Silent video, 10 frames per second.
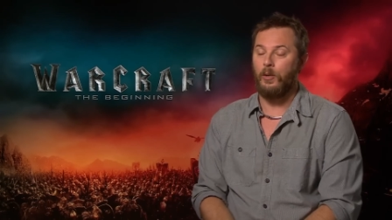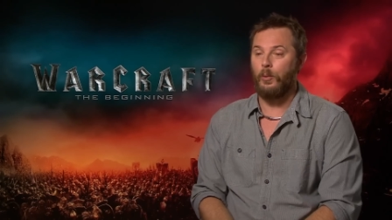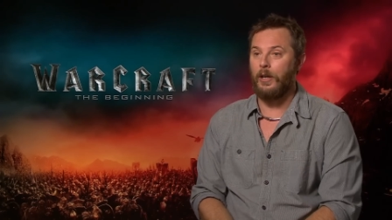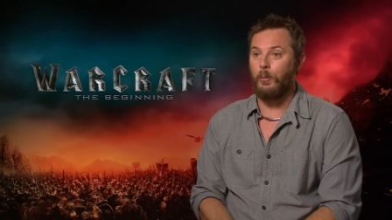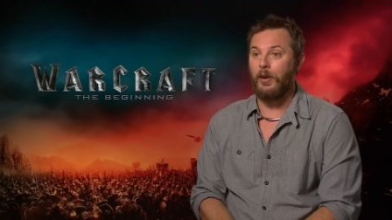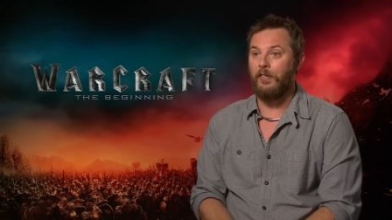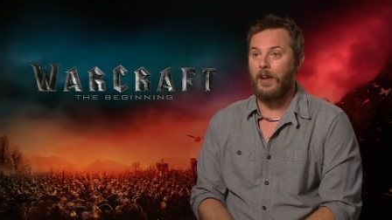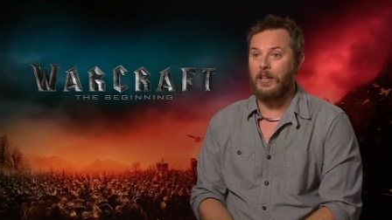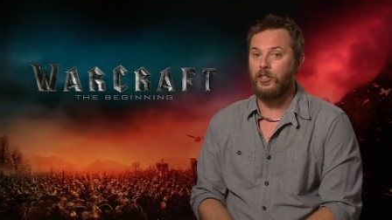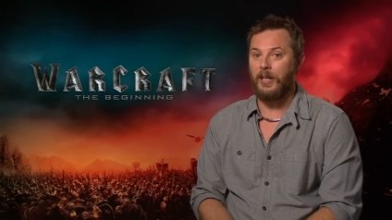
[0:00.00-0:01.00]
where
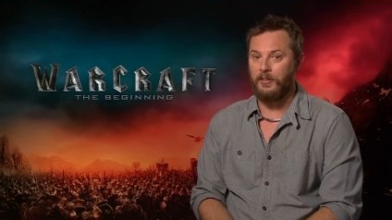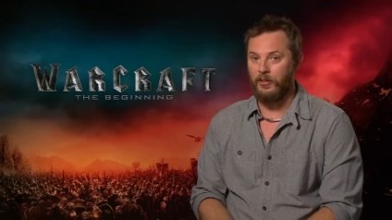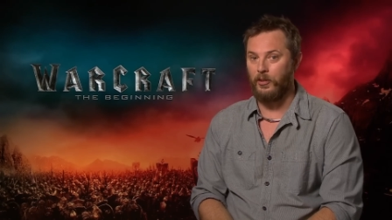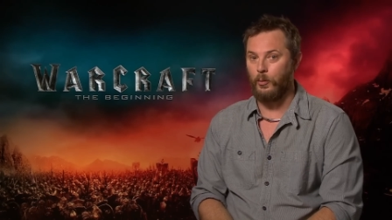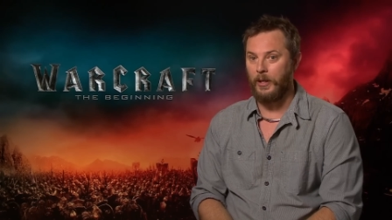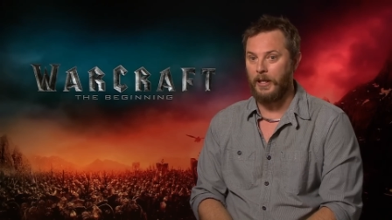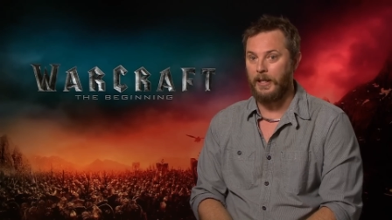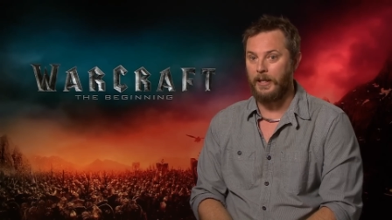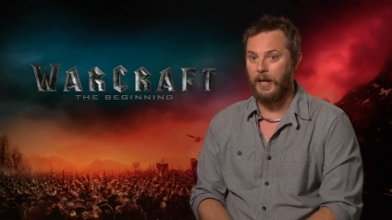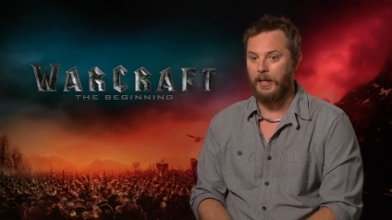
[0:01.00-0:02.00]
franchises are
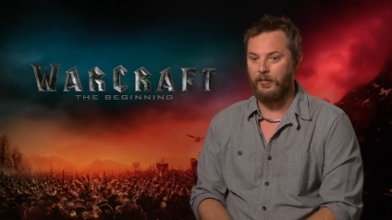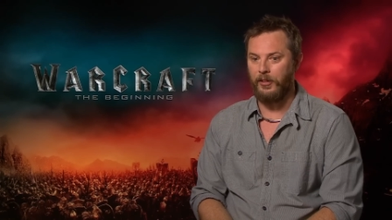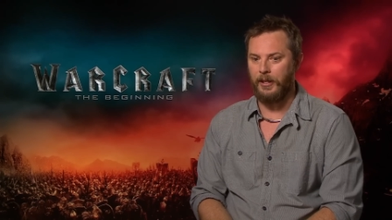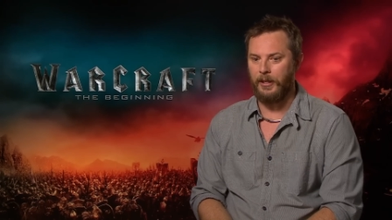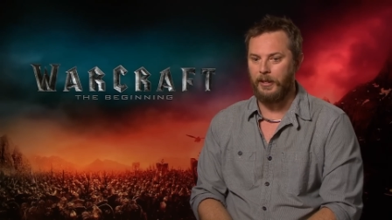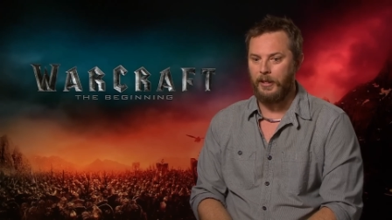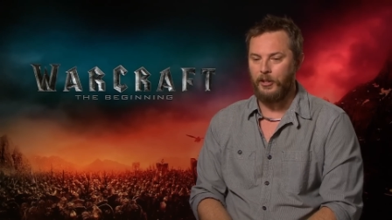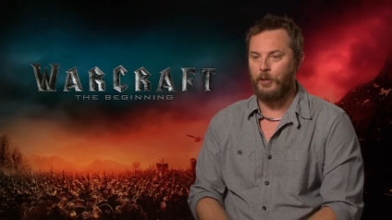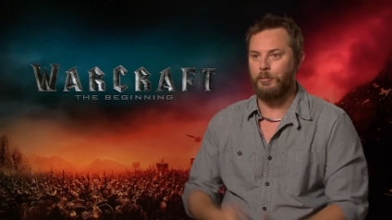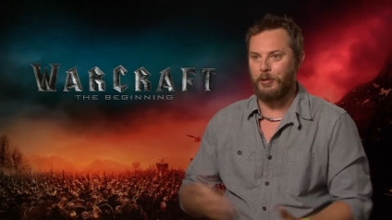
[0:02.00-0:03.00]
really kind of the
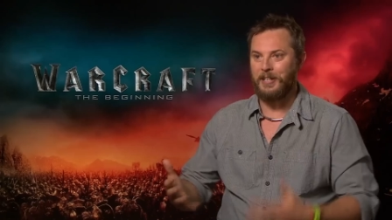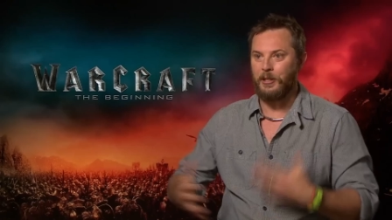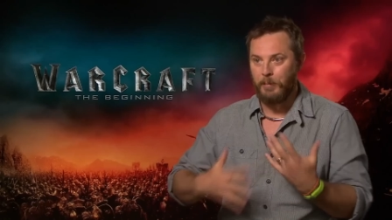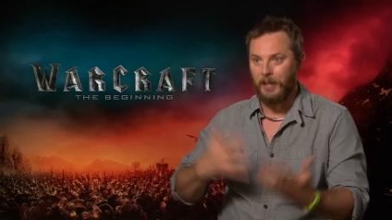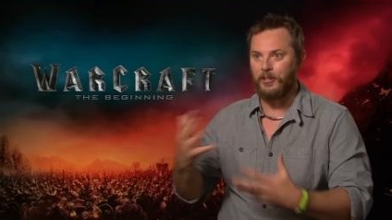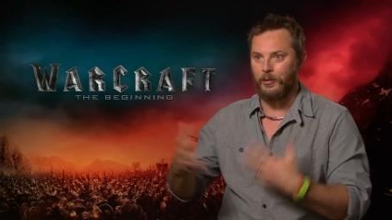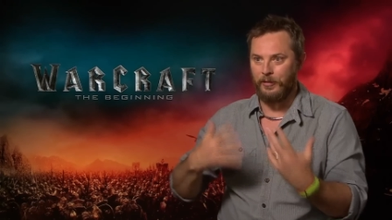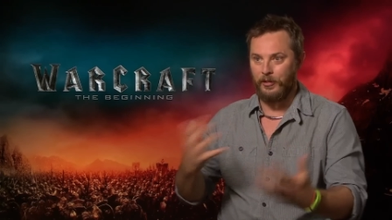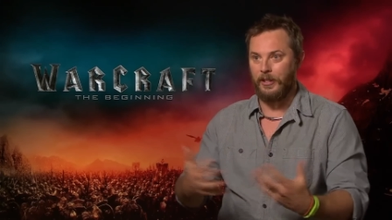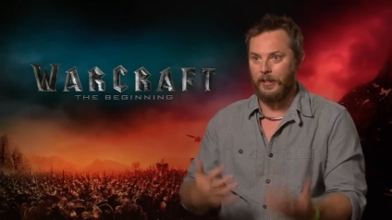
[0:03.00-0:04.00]
bread and butter
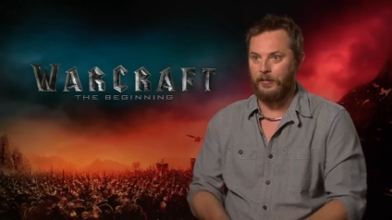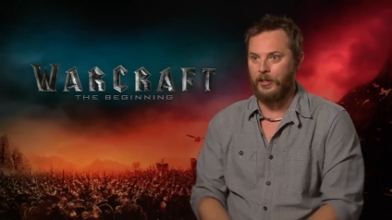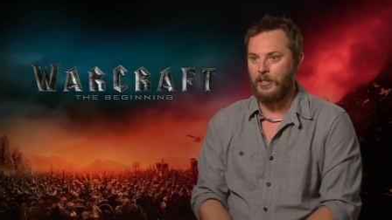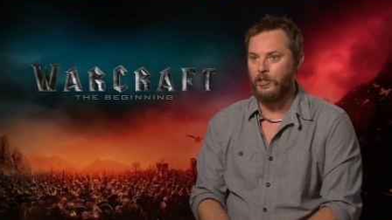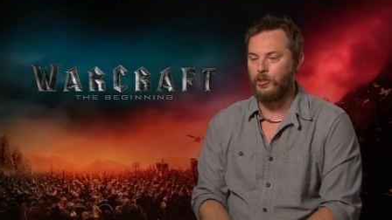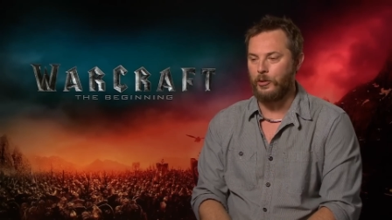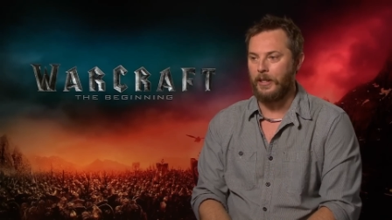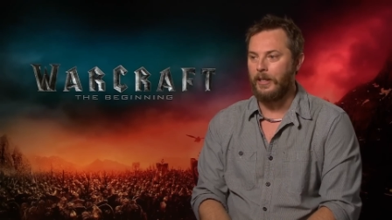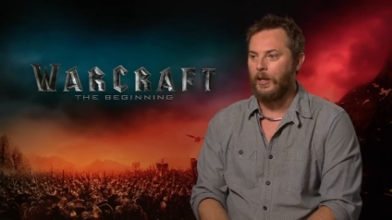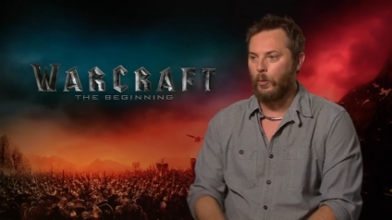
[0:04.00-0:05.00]
of the
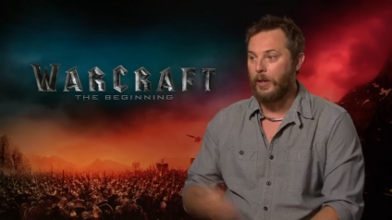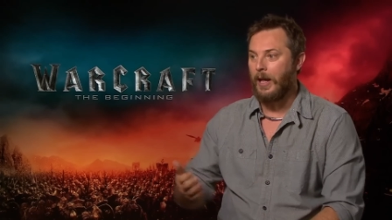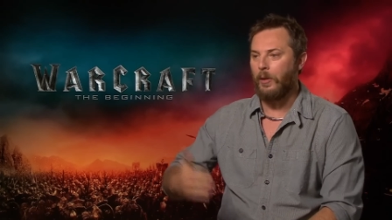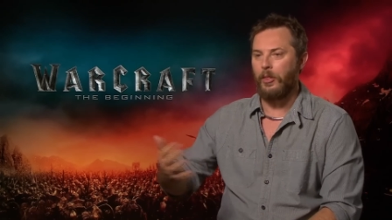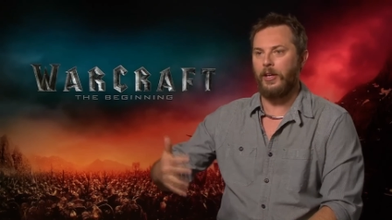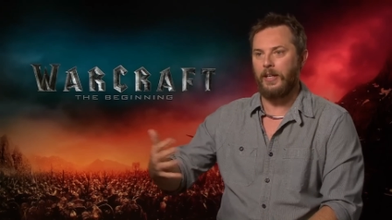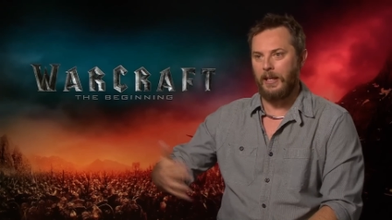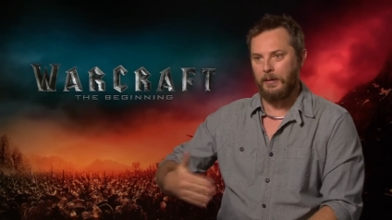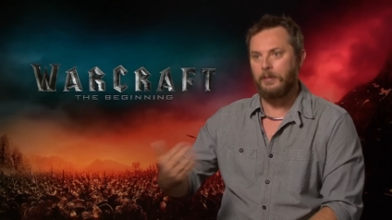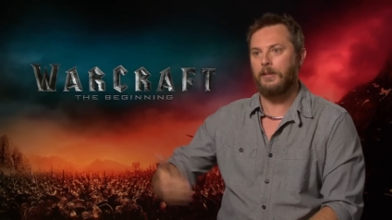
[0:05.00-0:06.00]
industry, without
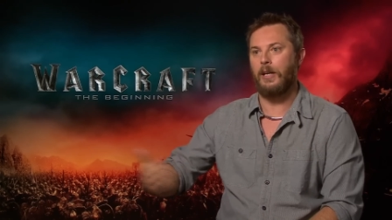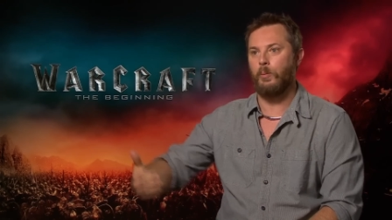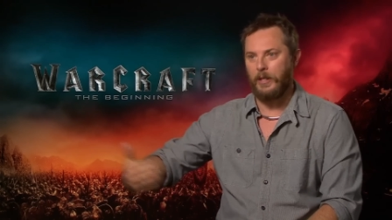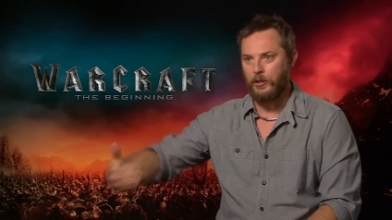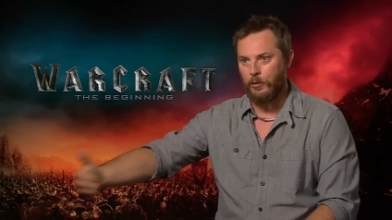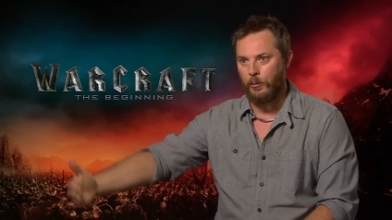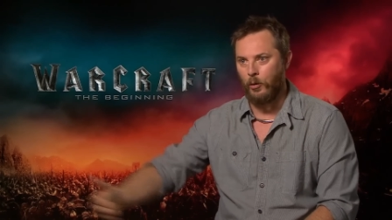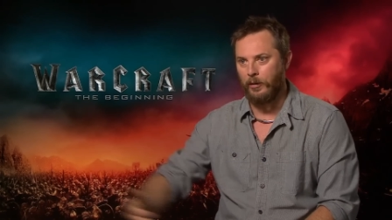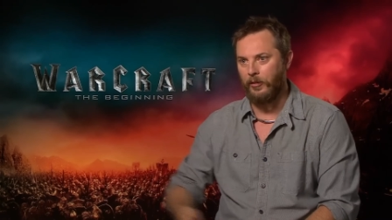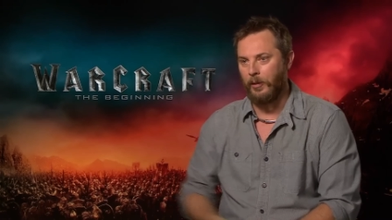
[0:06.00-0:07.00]
thinking, can we do
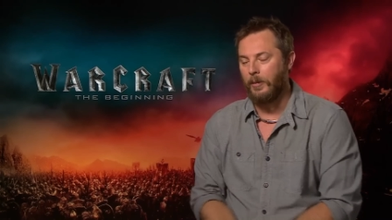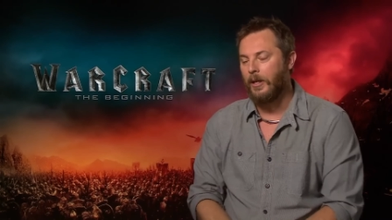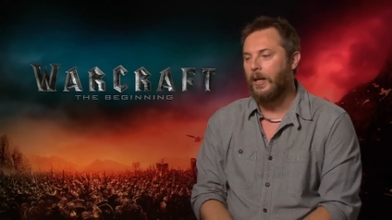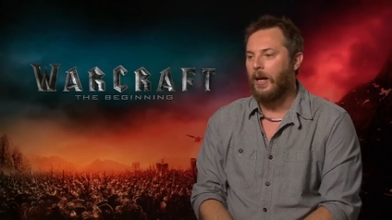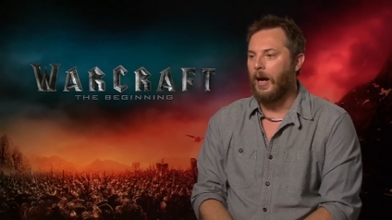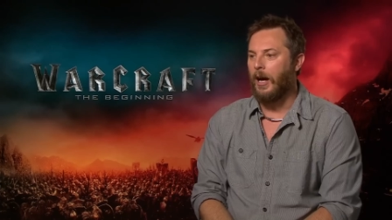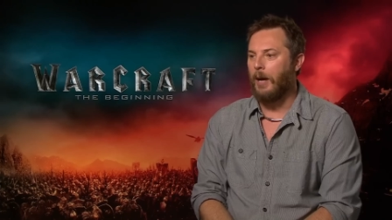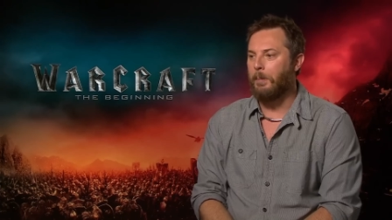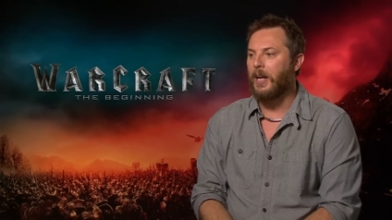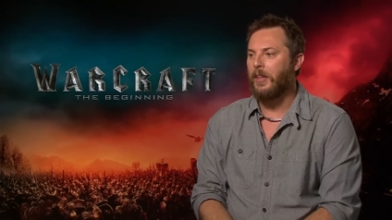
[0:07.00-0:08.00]
more of them?
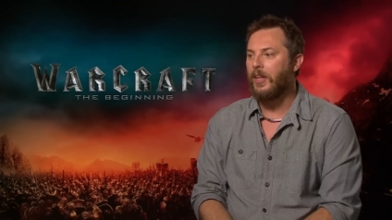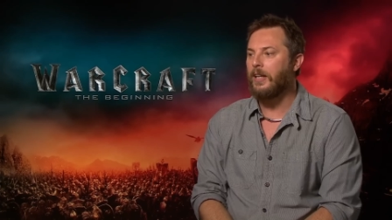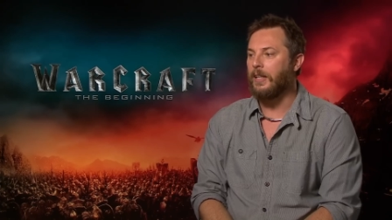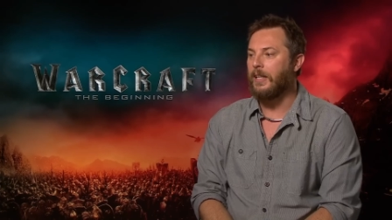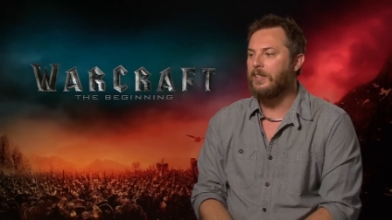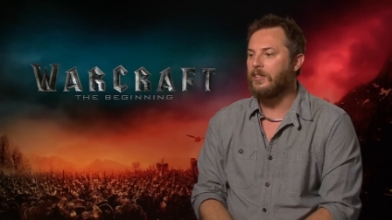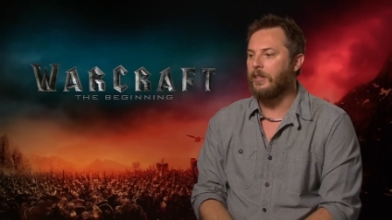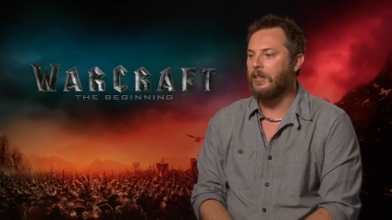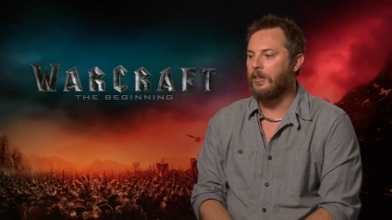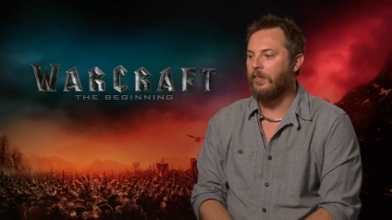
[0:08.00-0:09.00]
But I think at least
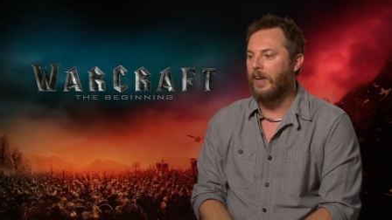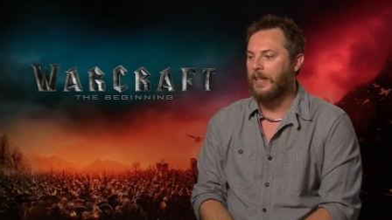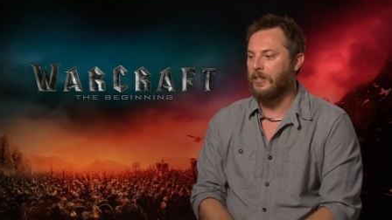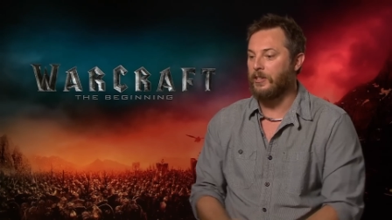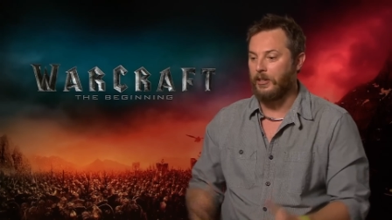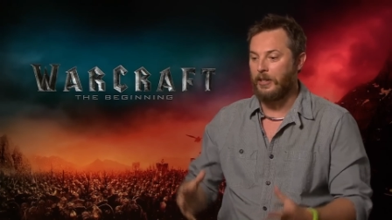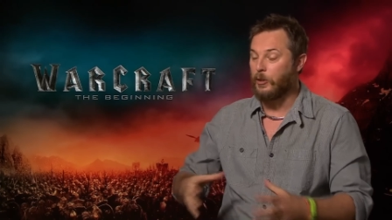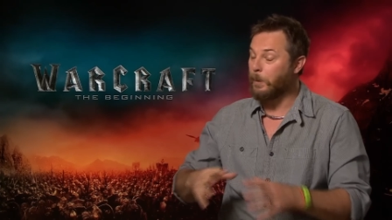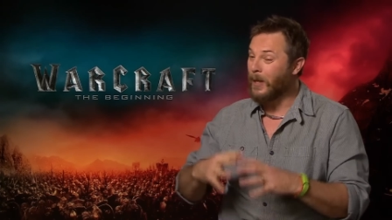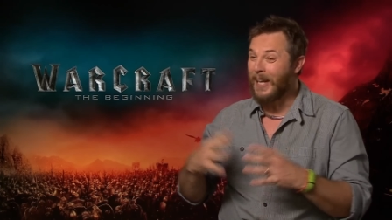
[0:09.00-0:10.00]
the fact is that there
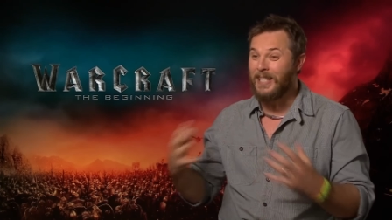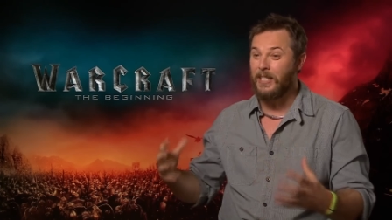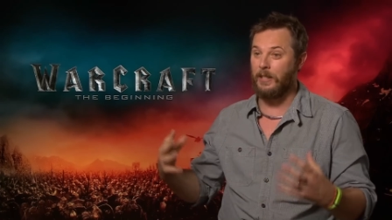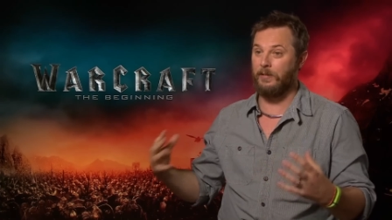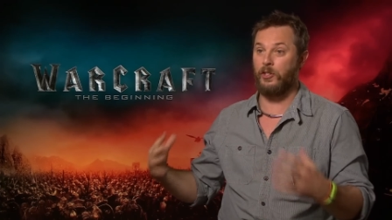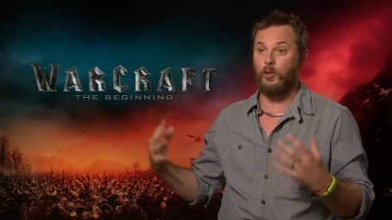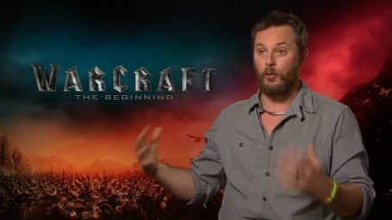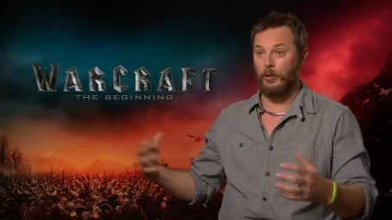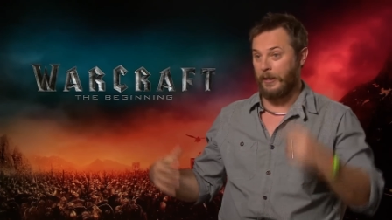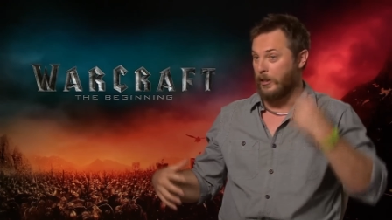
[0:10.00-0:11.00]
is plenty of
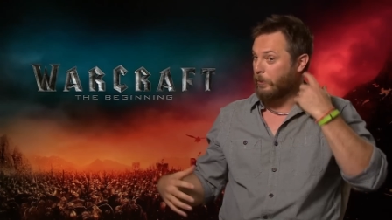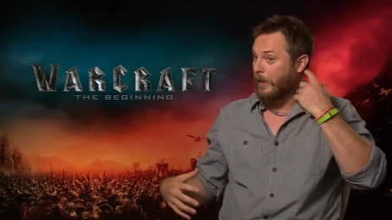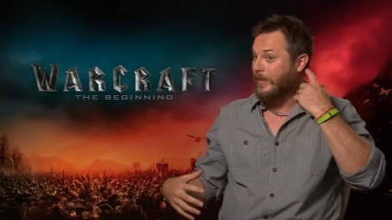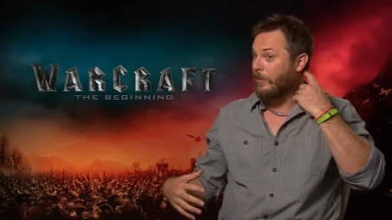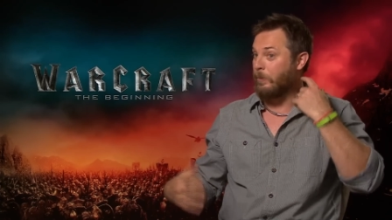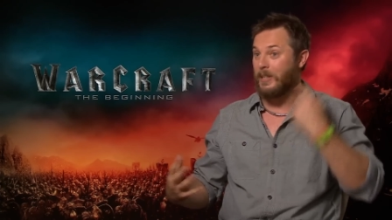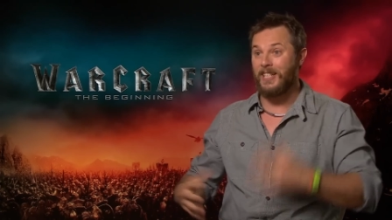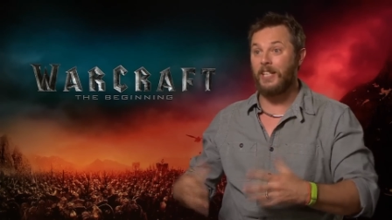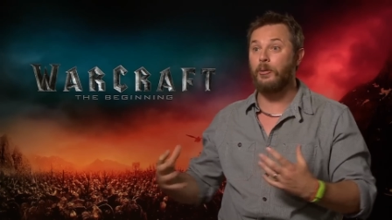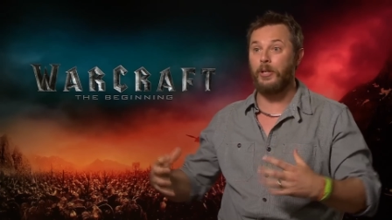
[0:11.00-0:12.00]
story, there's plenty of
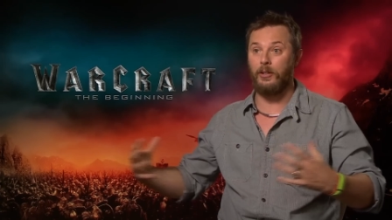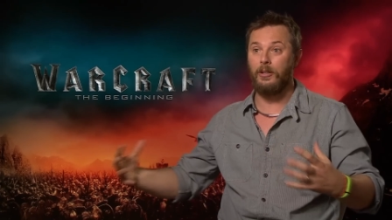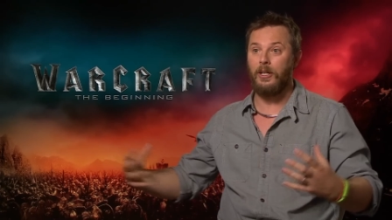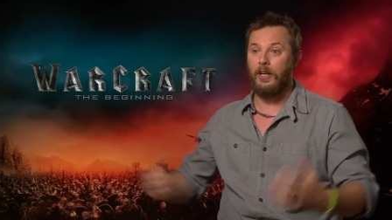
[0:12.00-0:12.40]
material